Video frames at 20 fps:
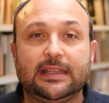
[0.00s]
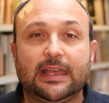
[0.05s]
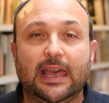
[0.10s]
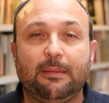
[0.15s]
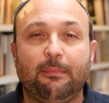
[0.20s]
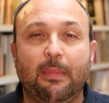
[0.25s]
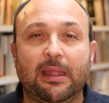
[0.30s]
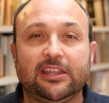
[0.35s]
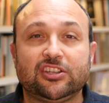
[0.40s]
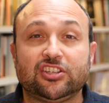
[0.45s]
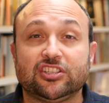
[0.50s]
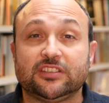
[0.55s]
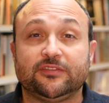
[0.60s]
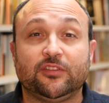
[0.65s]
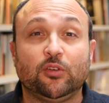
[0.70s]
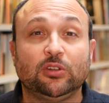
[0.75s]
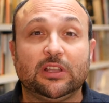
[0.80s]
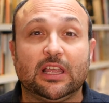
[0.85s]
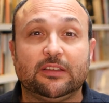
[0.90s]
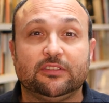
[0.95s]
and managers of
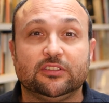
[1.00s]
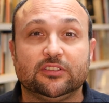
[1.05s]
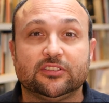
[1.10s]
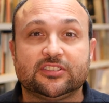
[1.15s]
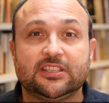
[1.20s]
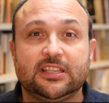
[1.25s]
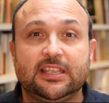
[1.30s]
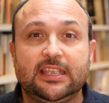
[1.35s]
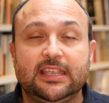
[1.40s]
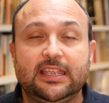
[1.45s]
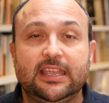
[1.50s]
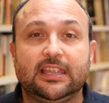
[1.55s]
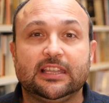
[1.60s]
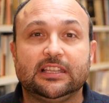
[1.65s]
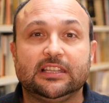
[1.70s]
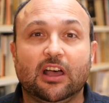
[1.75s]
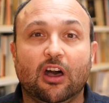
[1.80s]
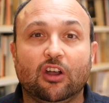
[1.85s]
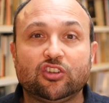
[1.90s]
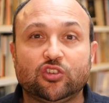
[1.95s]
all levels in
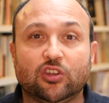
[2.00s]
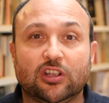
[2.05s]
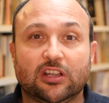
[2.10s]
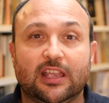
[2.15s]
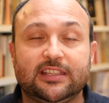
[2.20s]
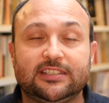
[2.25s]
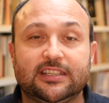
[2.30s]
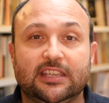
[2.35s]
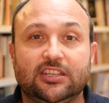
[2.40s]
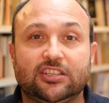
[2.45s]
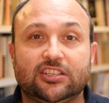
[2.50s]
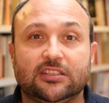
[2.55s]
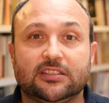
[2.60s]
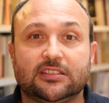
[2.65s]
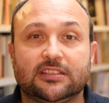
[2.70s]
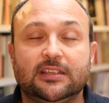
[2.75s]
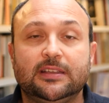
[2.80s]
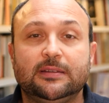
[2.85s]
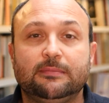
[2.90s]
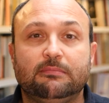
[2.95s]
large organizations,